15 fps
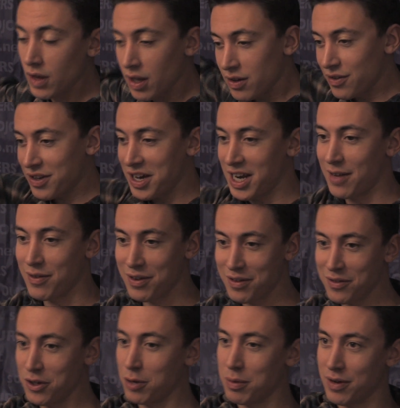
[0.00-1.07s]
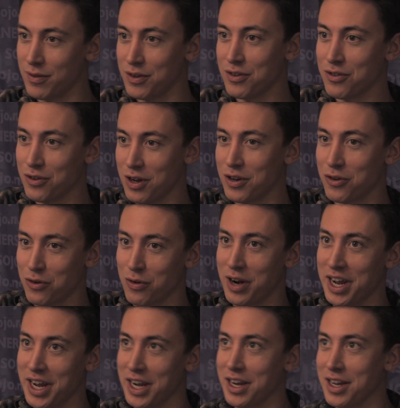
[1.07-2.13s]
It's kind of a little bit of a
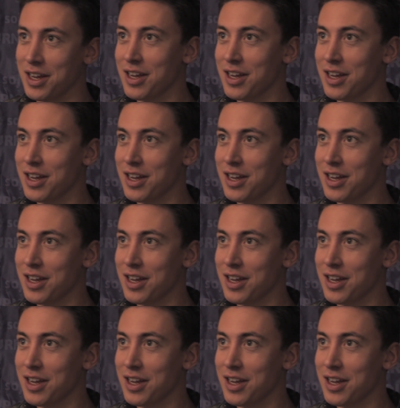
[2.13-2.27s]
train.